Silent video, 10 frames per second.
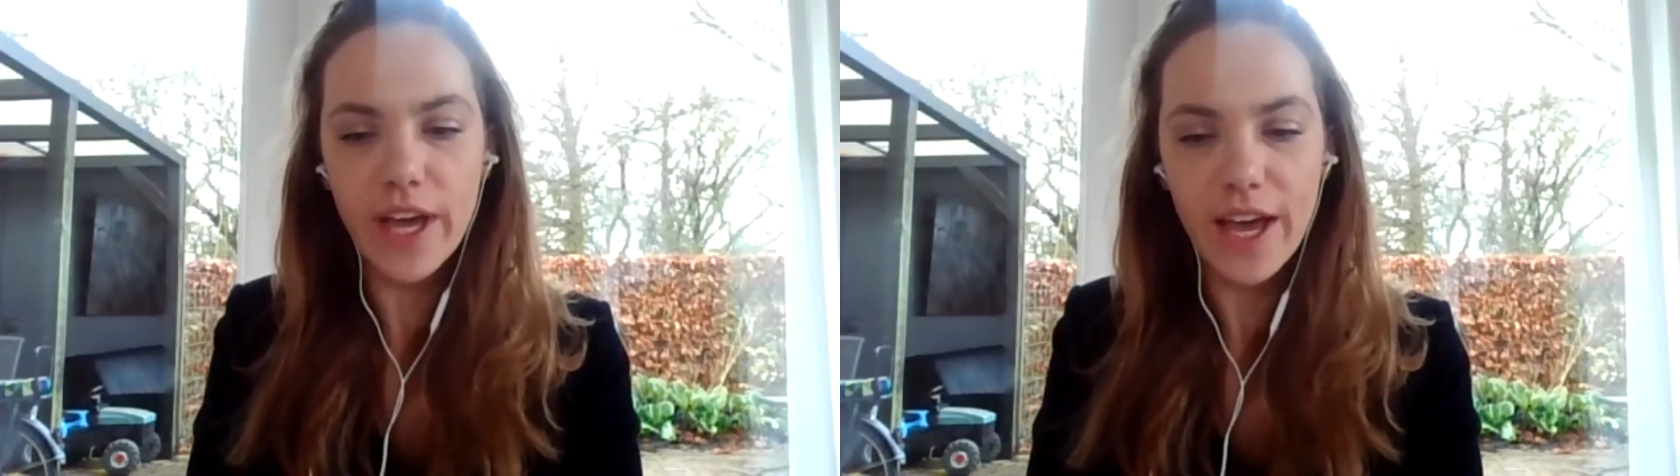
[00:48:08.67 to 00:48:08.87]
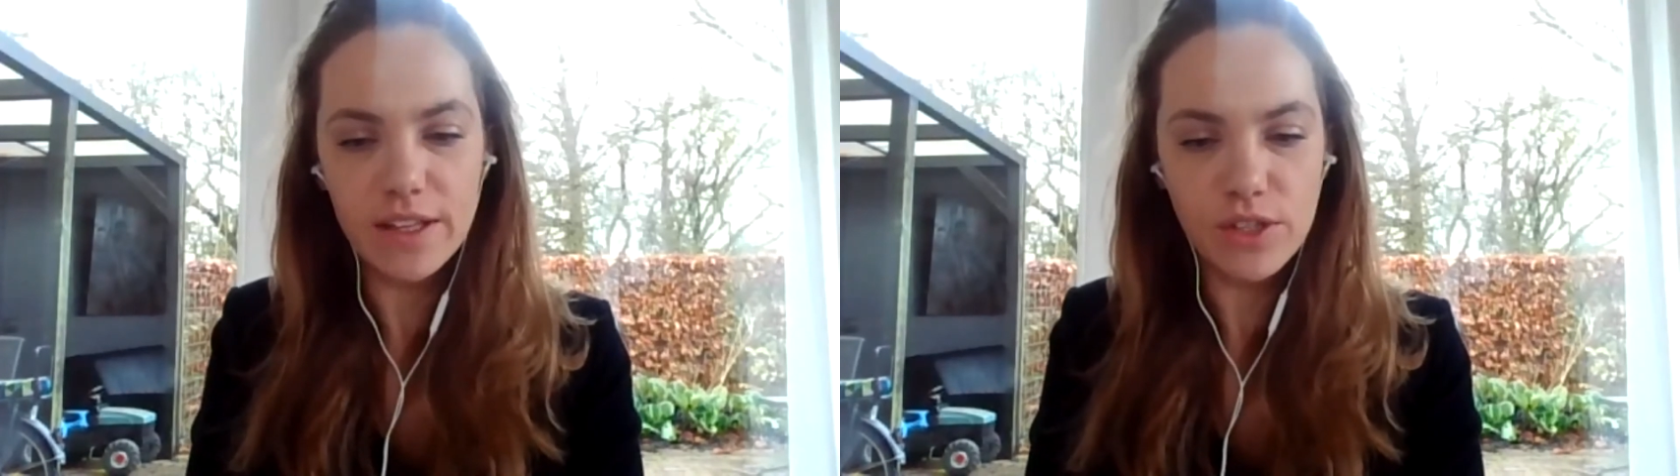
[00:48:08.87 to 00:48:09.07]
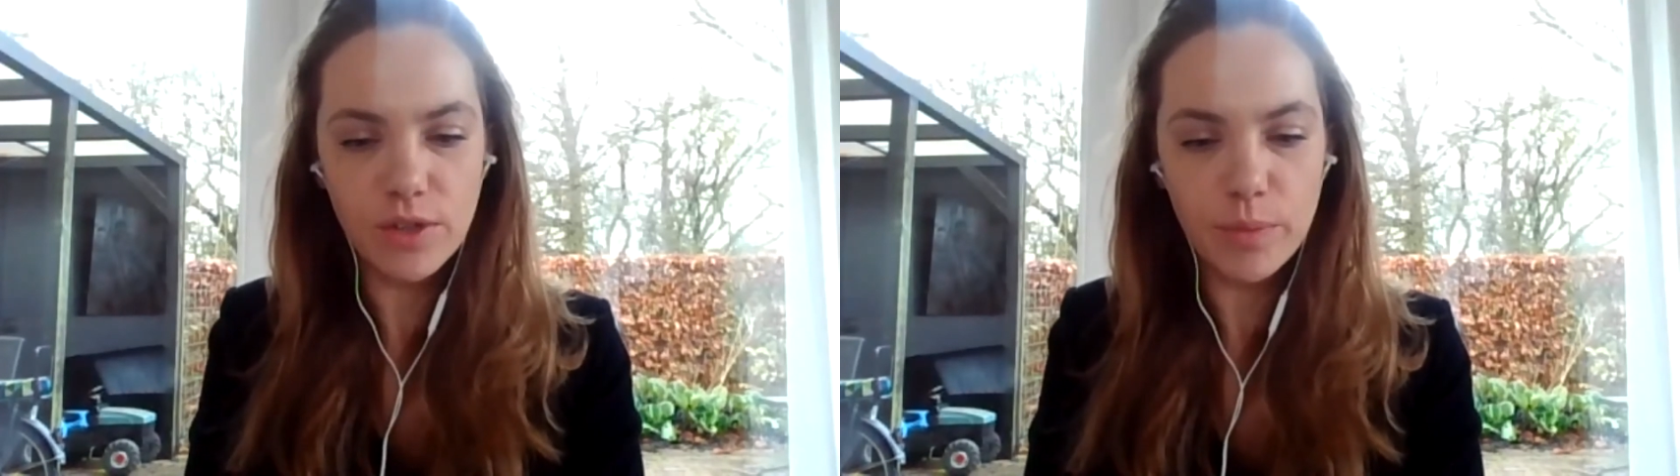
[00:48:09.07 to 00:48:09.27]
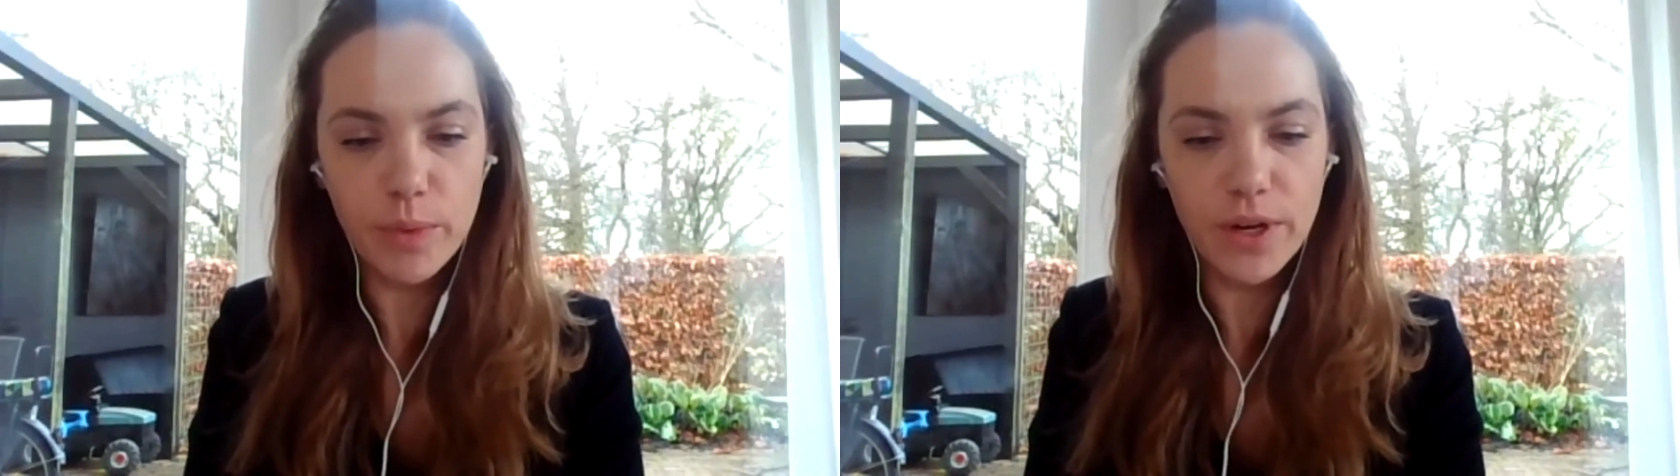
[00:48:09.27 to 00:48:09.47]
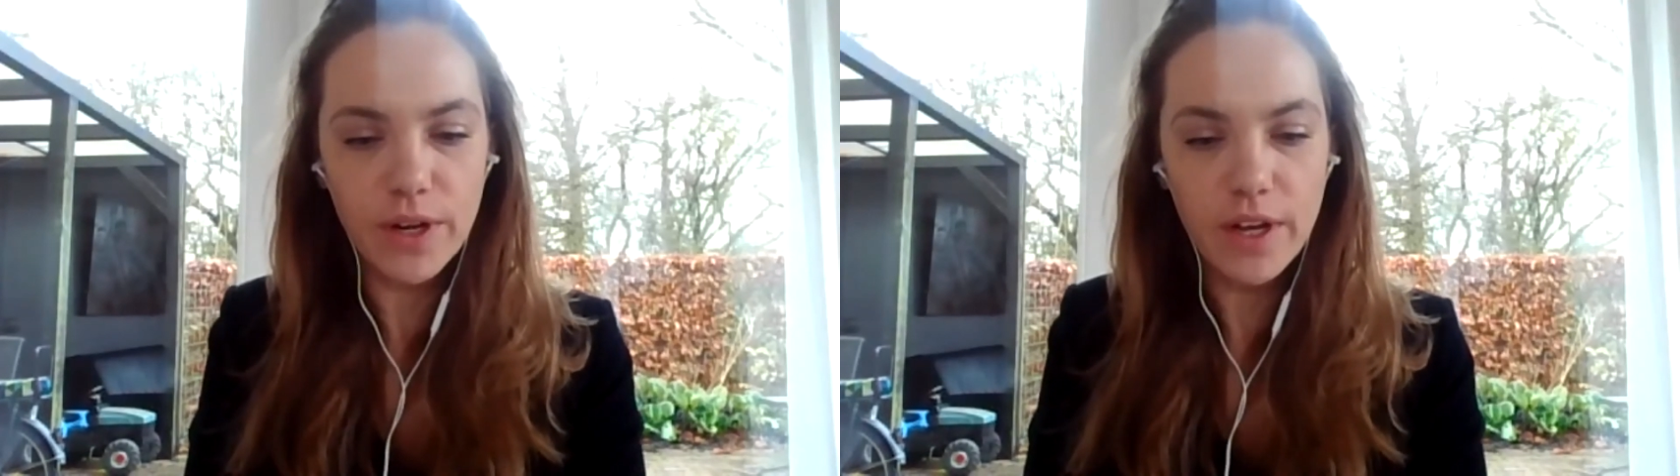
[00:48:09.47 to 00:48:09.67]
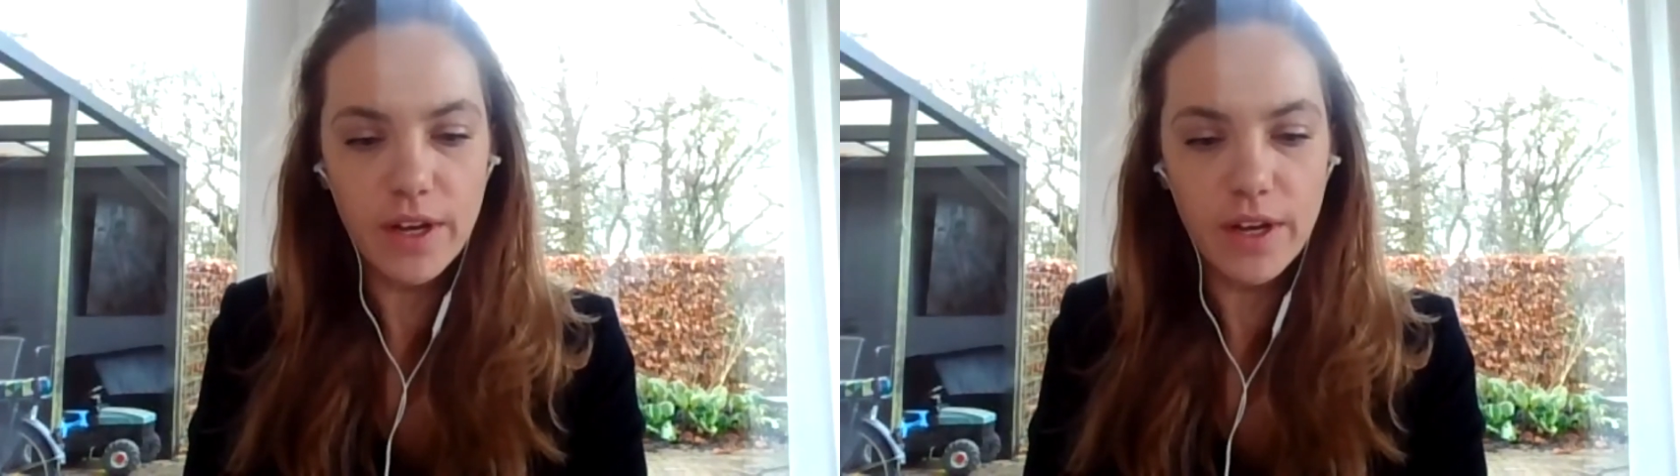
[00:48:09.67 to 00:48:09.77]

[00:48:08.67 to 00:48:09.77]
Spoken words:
answer, but